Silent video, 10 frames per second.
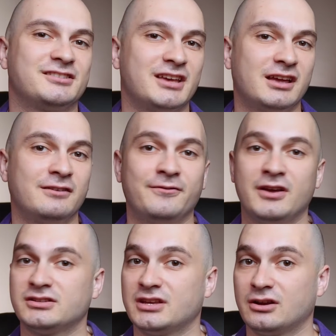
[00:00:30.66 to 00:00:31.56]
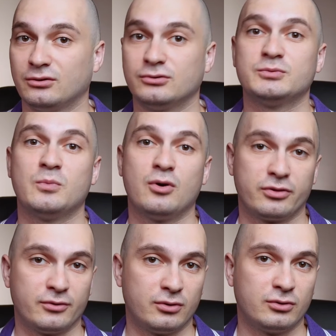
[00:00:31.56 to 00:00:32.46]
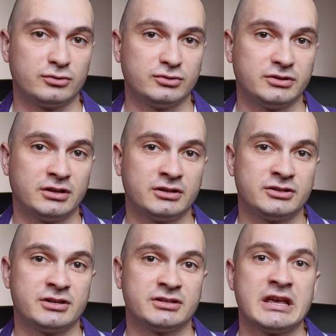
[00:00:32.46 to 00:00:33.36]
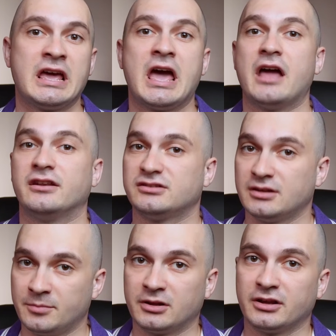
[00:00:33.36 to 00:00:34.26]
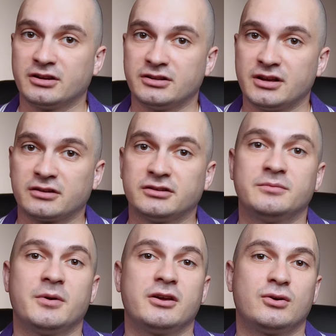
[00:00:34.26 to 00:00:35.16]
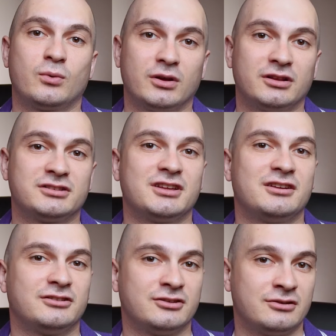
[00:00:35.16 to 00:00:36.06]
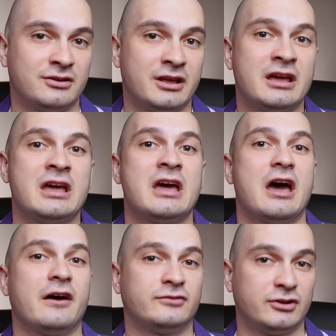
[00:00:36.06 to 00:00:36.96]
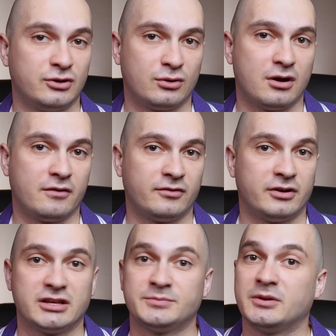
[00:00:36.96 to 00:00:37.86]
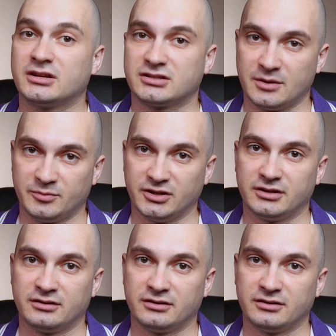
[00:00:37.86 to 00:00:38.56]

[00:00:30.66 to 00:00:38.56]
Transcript: second phase includes more thorough due diligence and is typically conducted by your real estate attorney after your offer has been accepted.